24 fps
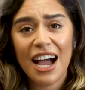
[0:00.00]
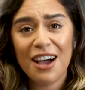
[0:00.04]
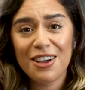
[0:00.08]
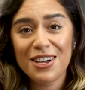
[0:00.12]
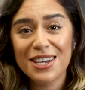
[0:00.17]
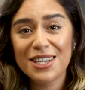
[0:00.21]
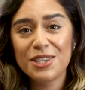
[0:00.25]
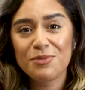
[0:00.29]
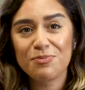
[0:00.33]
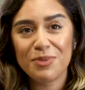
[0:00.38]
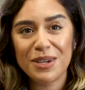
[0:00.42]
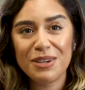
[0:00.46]

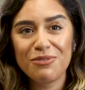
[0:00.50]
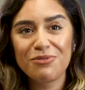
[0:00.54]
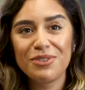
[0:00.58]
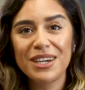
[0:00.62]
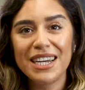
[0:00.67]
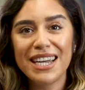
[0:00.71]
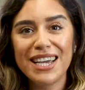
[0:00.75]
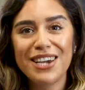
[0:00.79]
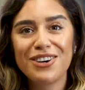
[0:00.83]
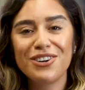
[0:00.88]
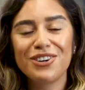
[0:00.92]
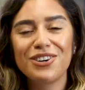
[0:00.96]
It's been
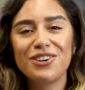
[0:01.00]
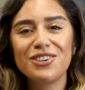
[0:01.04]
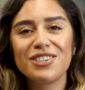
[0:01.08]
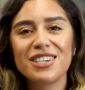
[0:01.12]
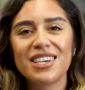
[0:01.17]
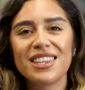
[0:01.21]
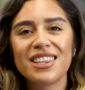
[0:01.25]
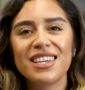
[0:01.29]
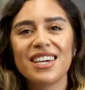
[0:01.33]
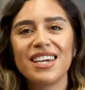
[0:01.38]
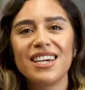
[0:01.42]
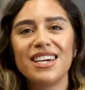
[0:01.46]
really good. I
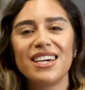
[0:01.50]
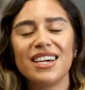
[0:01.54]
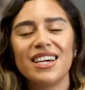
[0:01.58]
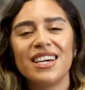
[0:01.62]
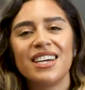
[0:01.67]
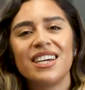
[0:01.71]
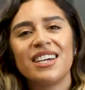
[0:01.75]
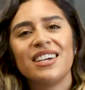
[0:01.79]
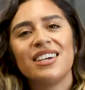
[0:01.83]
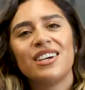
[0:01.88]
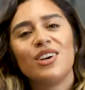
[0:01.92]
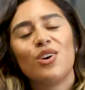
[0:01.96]
think
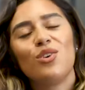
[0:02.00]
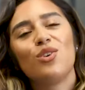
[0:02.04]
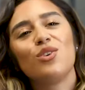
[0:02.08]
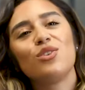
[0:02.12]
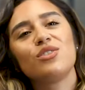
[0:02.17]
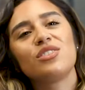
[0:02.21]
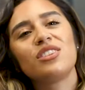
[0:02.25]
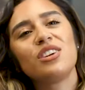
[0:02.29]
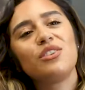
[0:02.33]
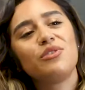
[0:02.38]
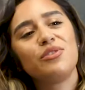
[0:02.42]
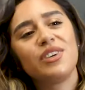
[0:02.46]

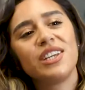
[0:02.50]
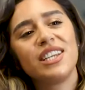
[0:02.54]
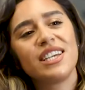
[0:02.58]
also if you